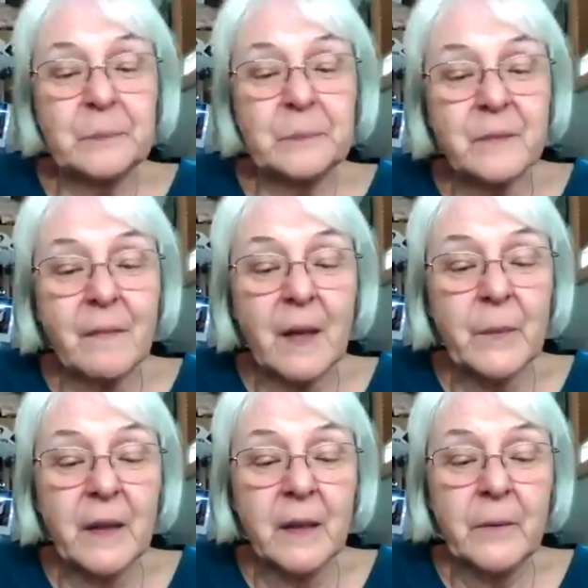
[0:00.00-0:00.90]
But
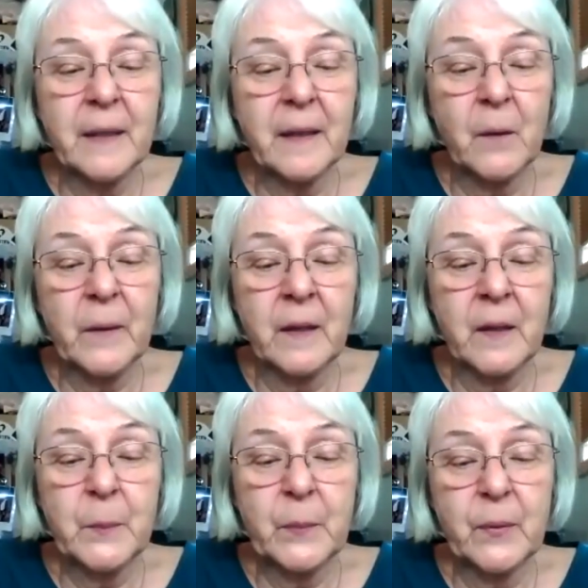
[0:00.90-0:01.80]
anyway, I went on a
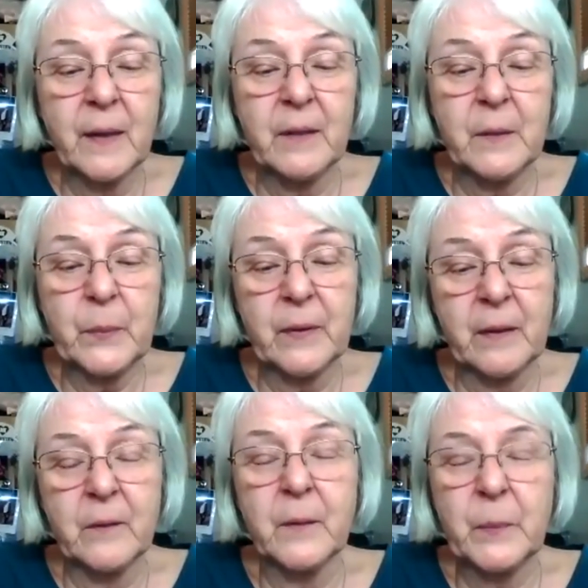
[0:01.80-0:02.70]
private prayer, a
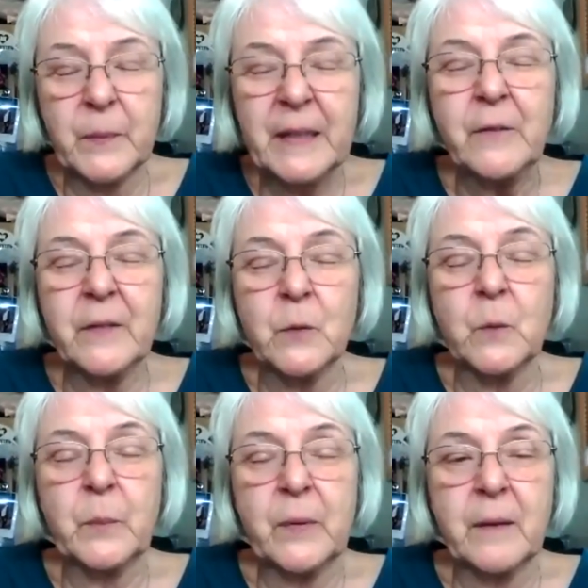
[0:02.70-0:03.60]
individual
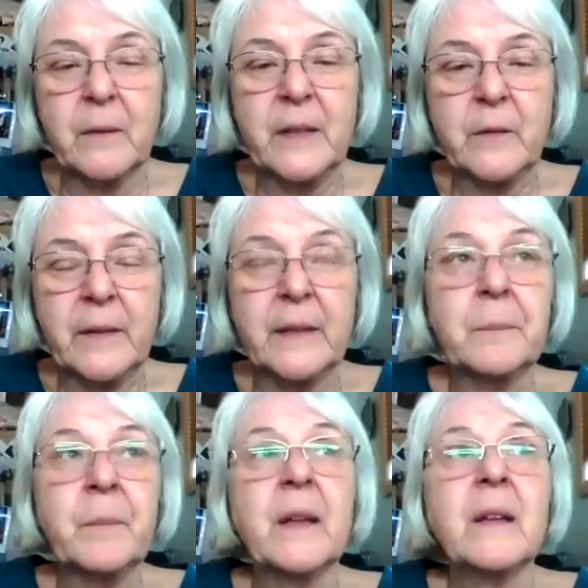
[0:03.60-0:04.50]
prayer retreat.
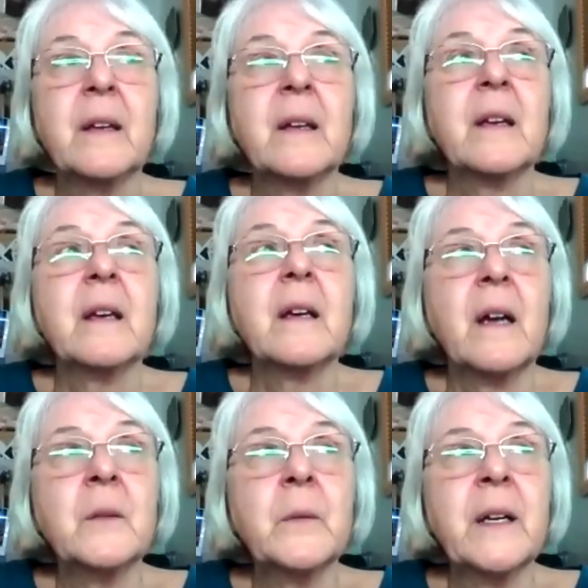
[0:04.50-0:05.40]
And
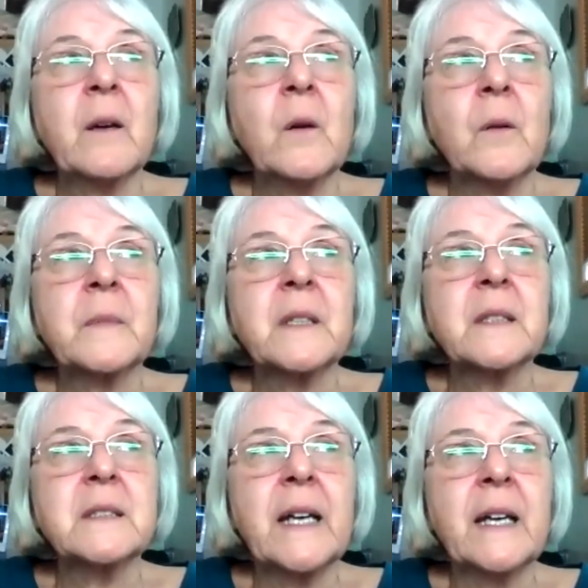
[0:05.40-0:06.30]
on the way home, because
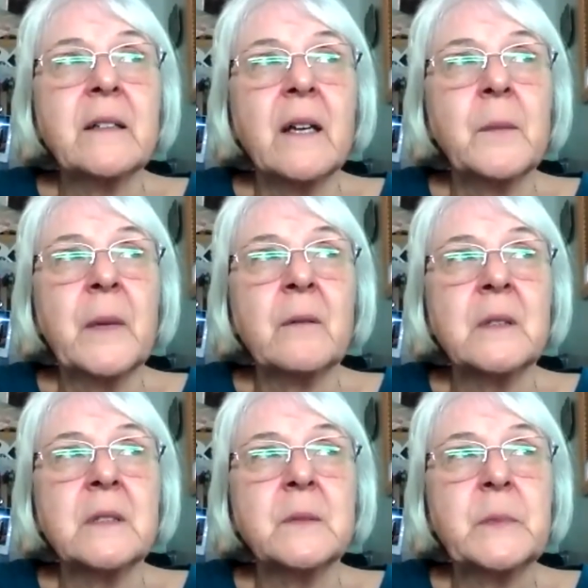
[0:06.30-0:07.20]
at that time I
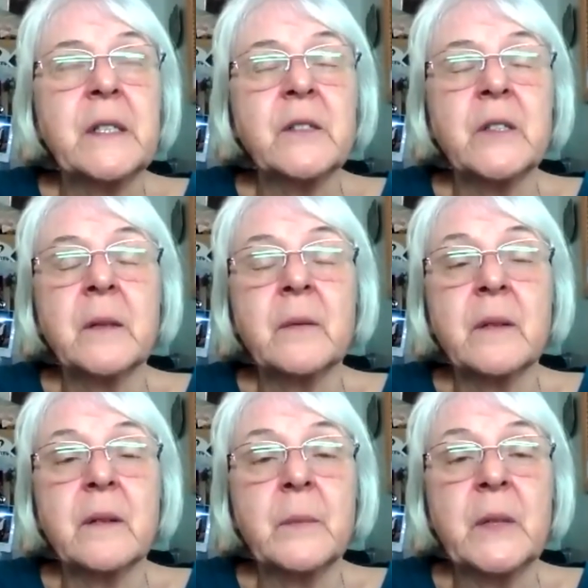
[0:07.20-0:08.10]
was teaching
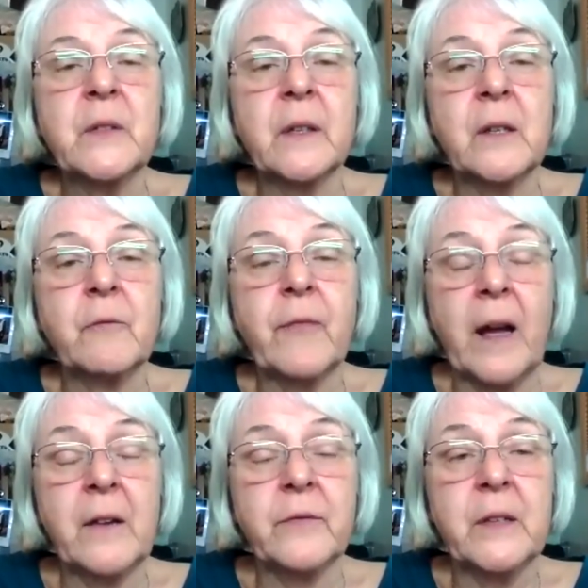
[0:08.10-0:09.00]
music in
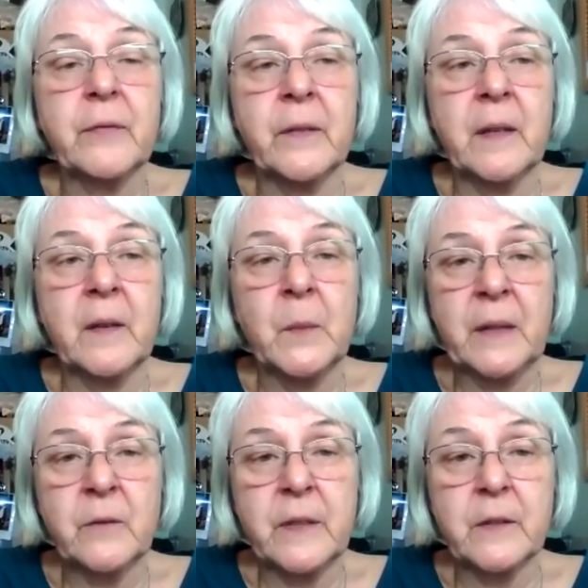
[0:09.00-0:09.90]
five different
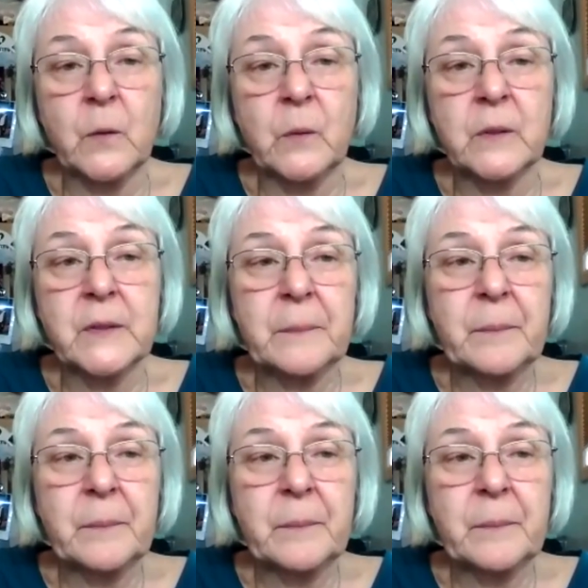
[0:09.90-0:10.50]
elementary schools,